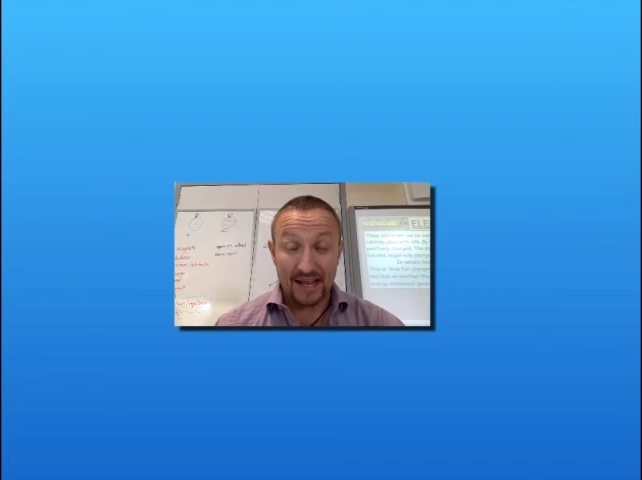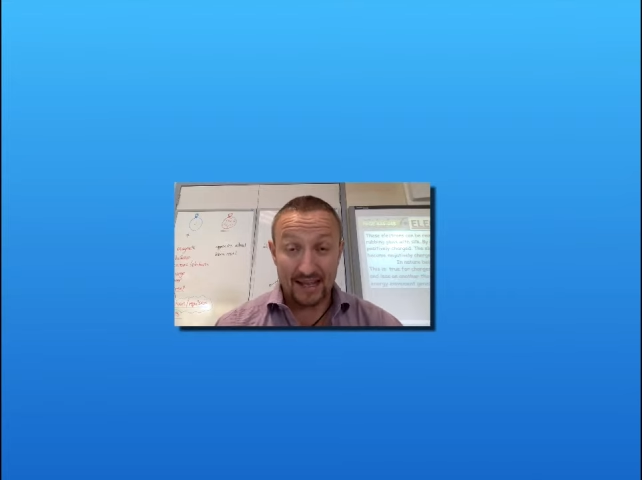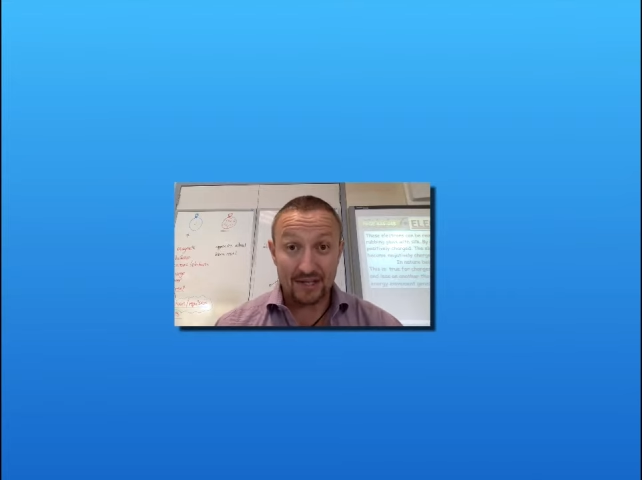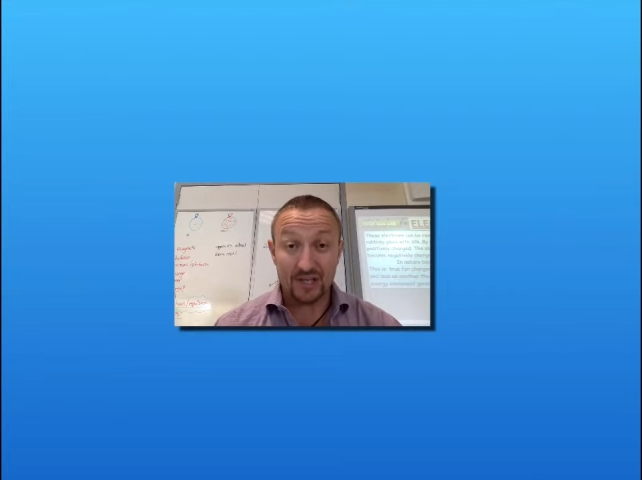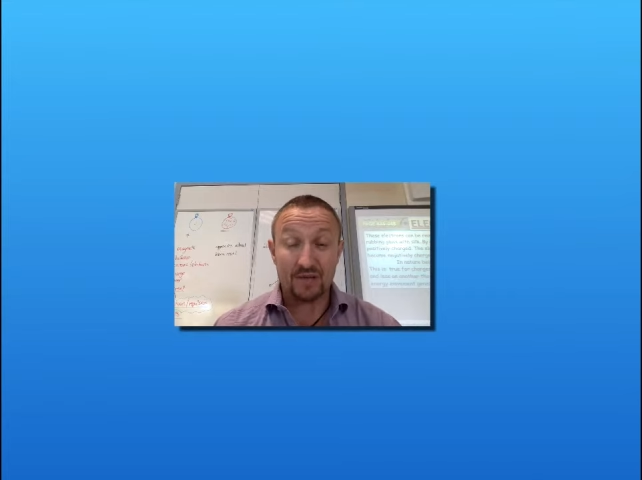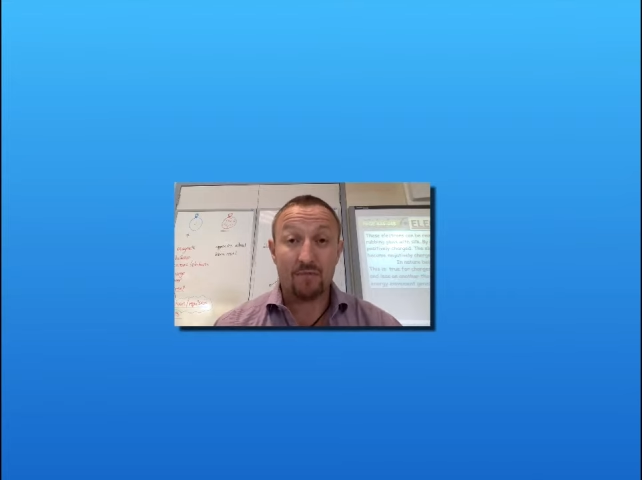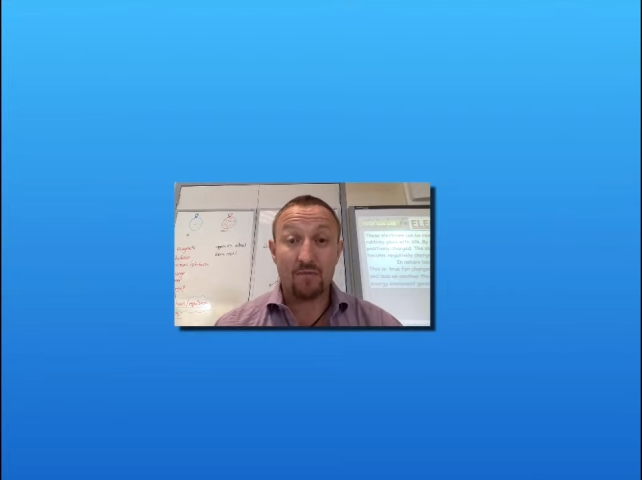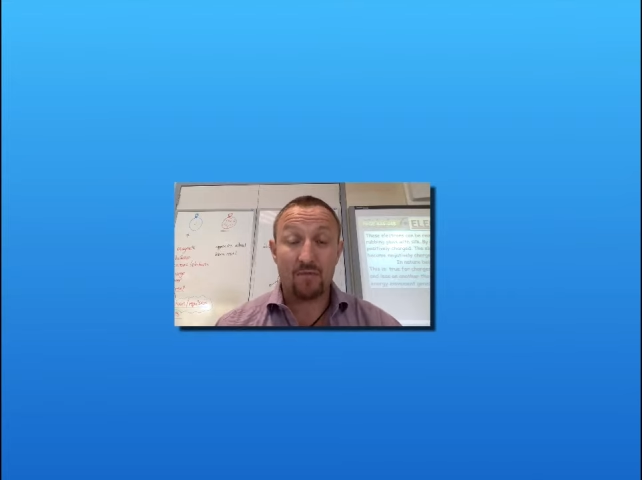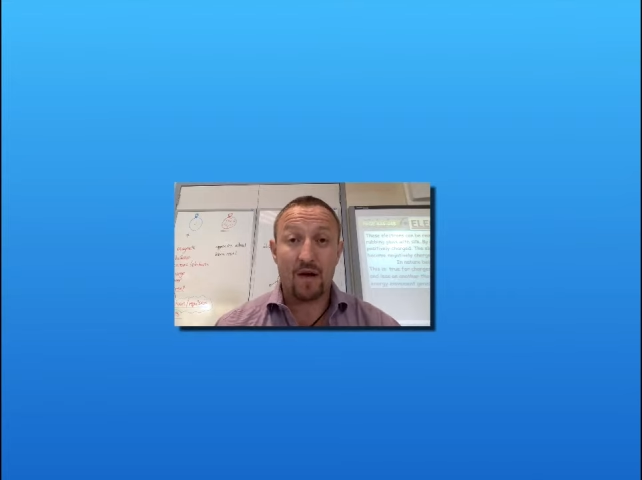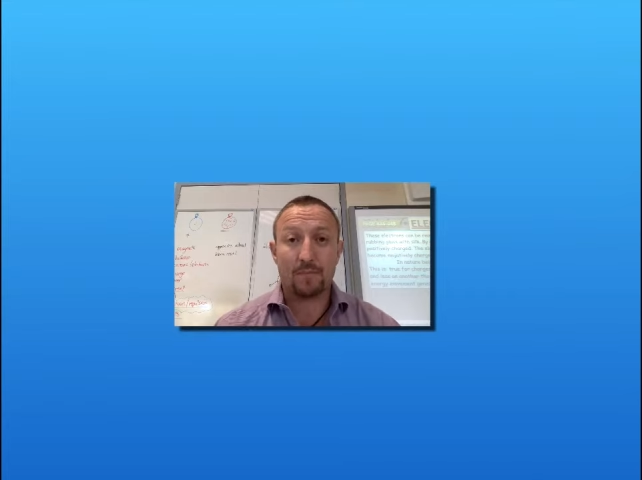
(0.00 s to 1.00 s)
energy
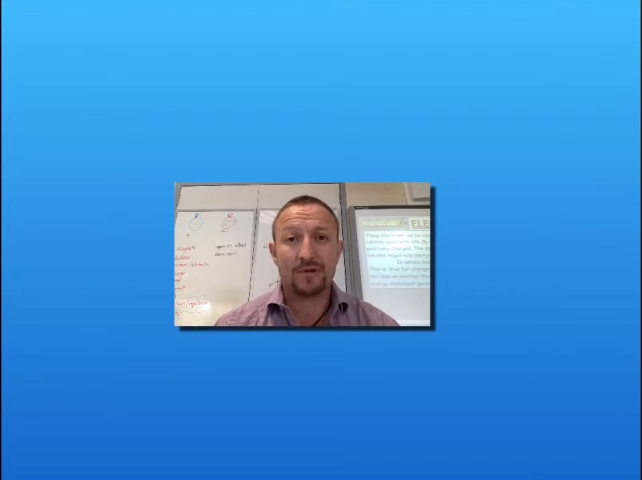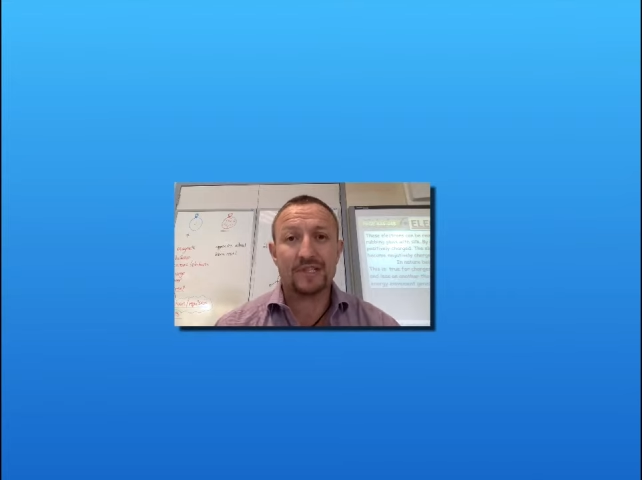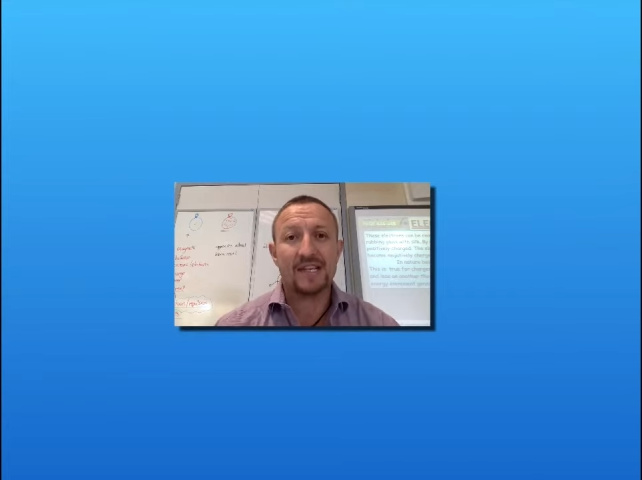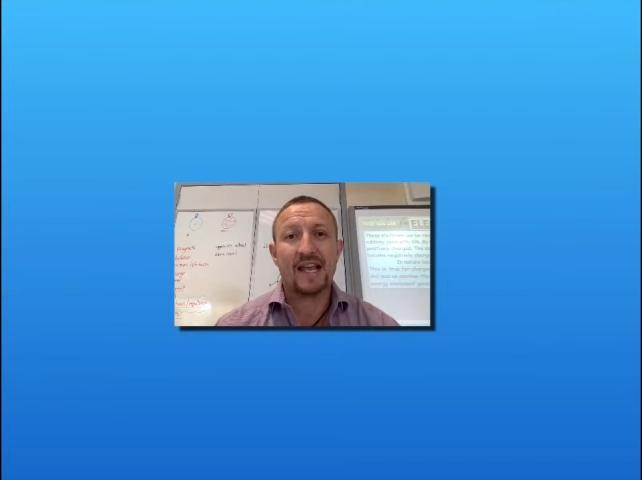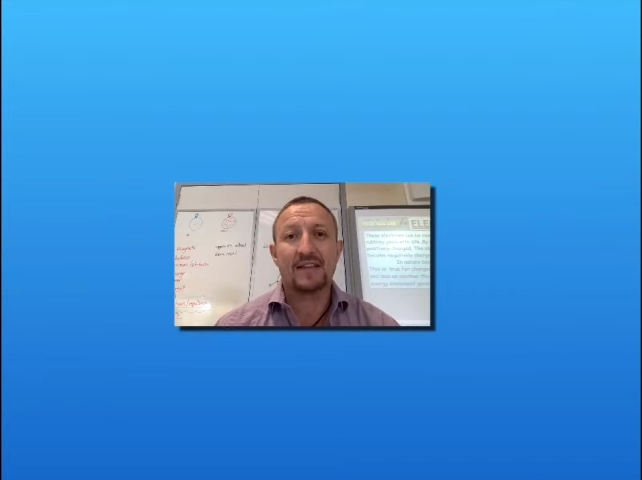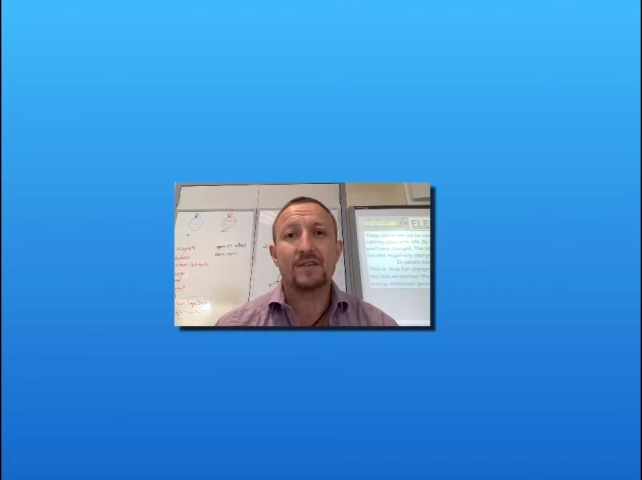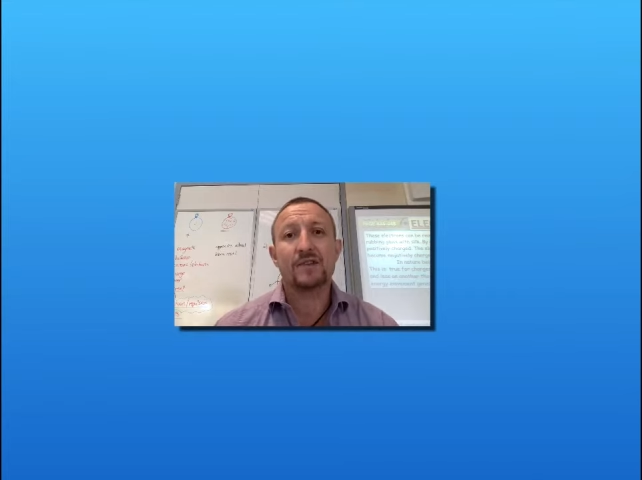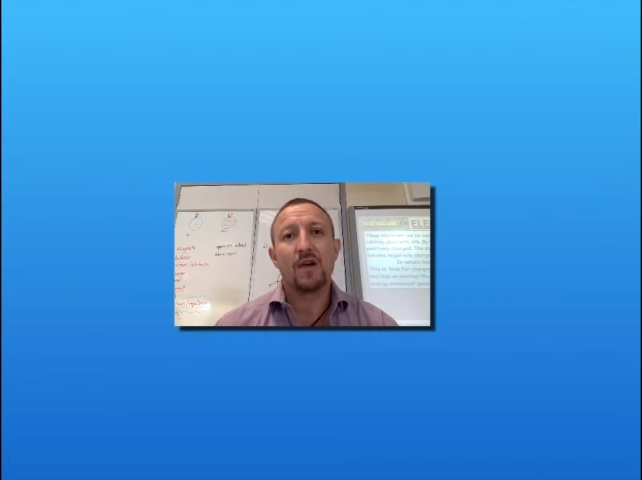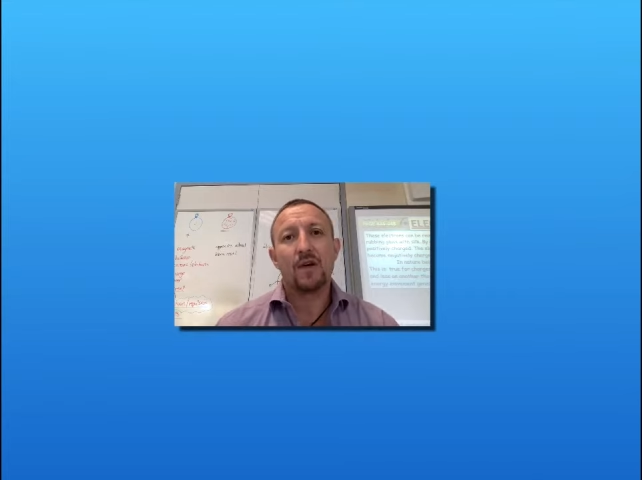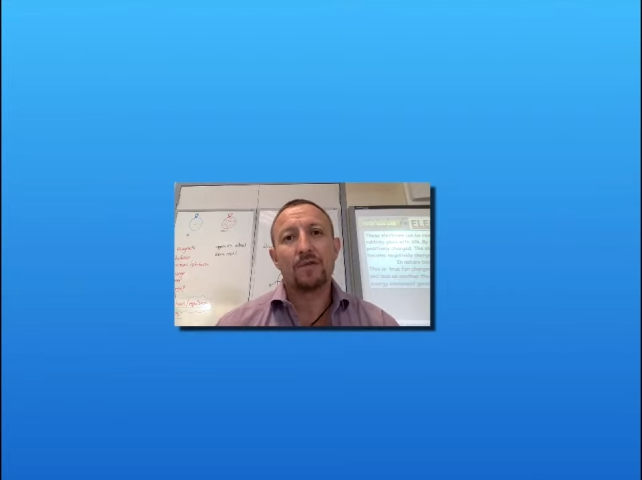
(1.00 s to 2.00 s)

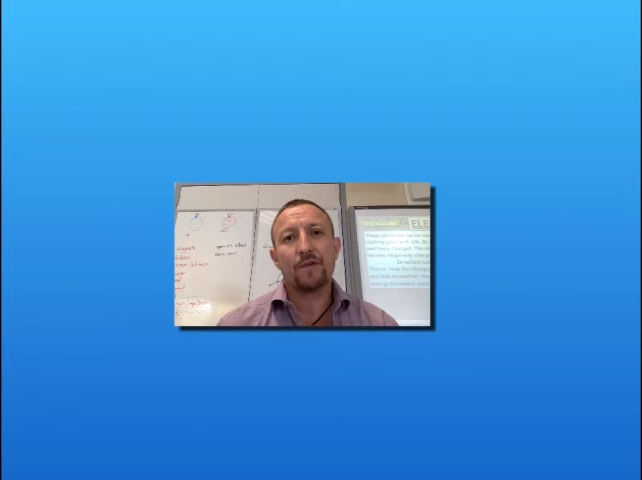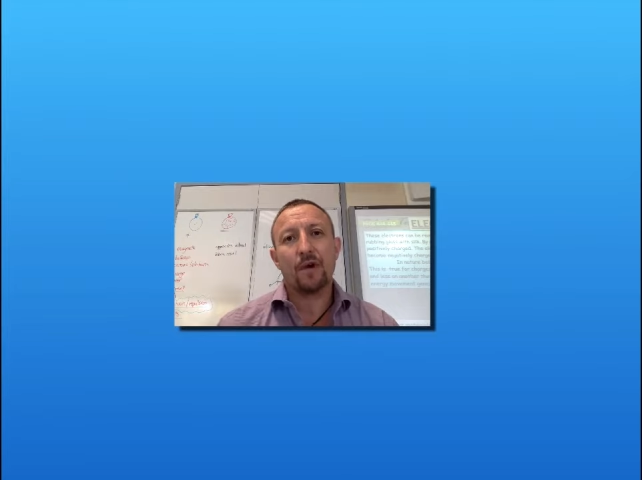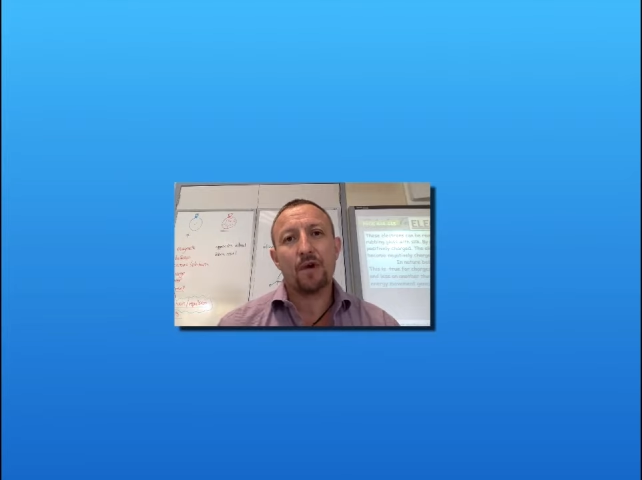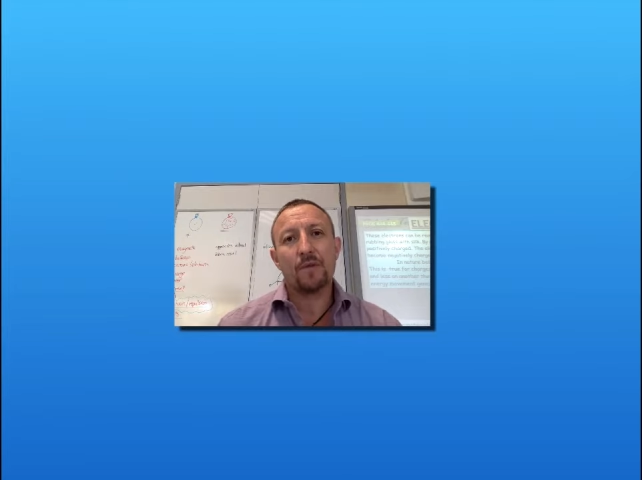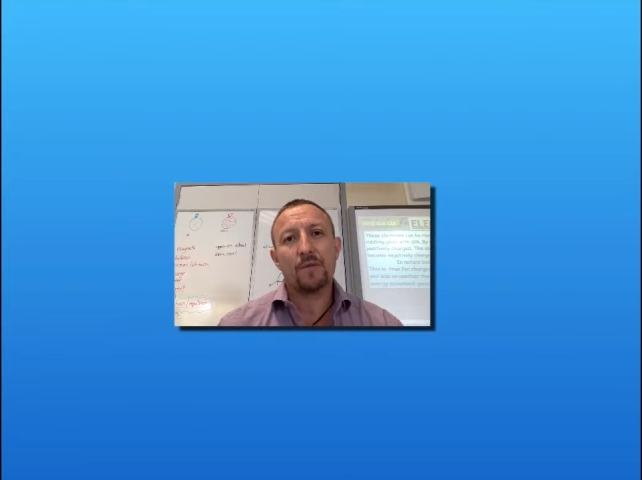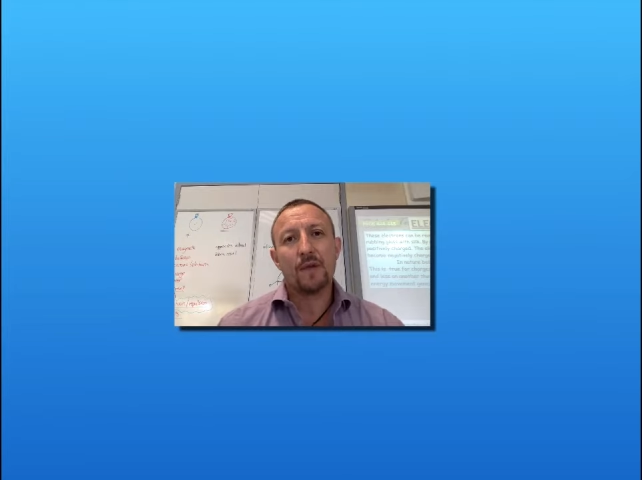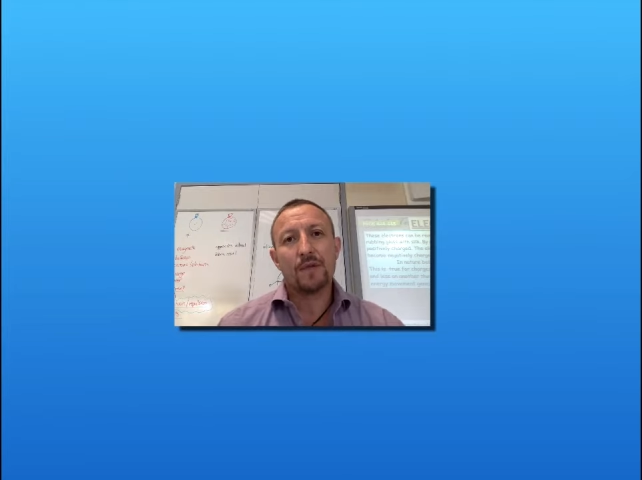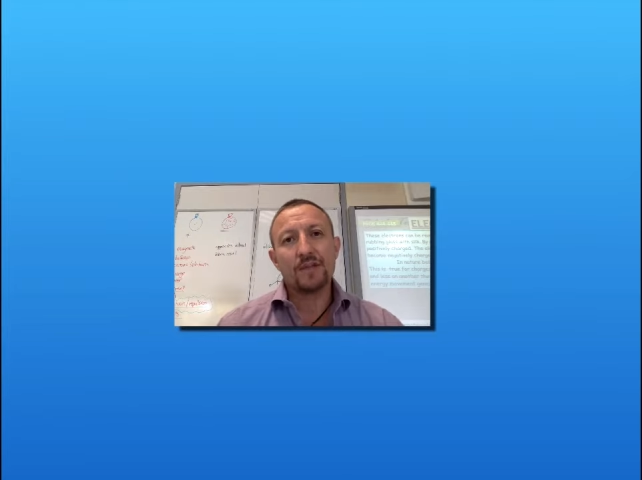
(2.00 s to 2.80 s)
represents from